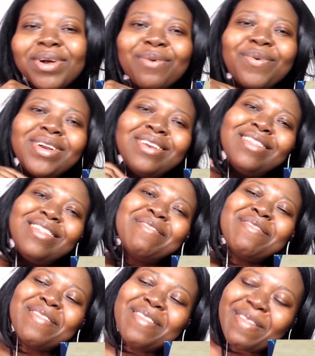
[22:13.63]
But I want
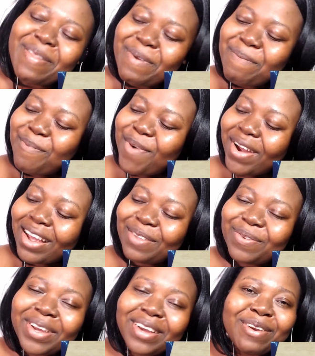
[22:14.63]
the
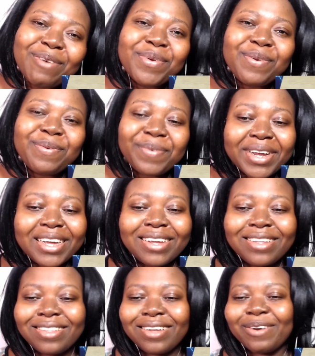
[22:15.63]
bracket to end up in a
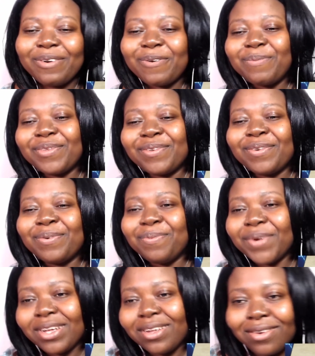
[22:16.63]
way that Chrome is gonna
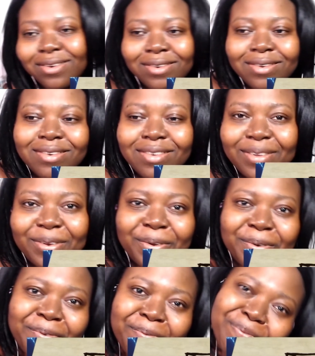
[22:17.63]
win, you
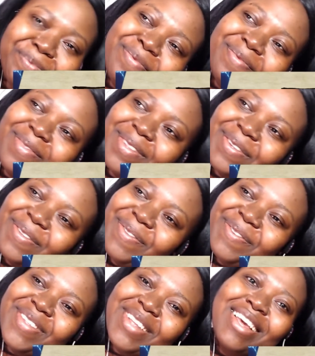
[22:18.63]
know,
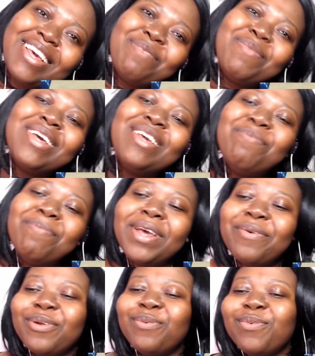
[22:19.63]
so that he can make it
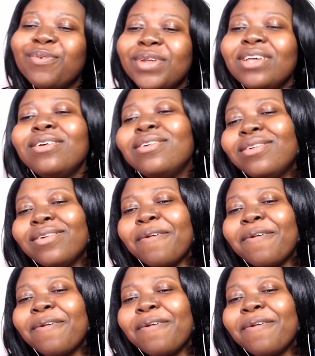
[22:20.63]
marry Rudy.